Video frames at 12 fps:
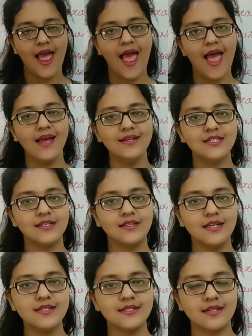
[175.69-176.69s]

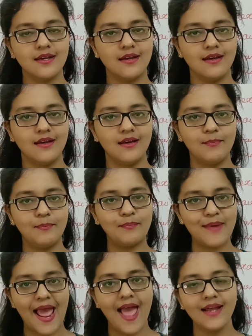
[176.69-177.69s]
and this
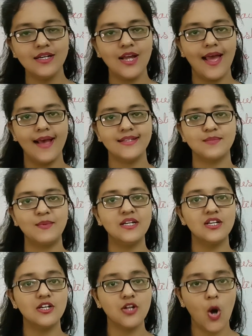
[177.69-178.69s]
plan has
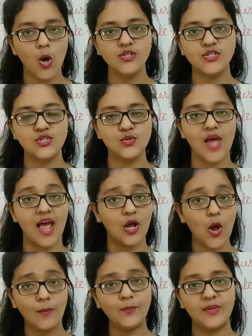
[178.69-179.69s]
been launched to
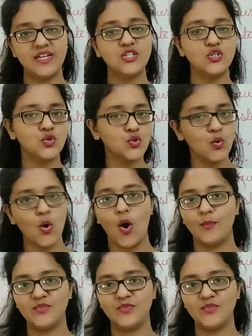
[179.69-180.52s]
accomplish two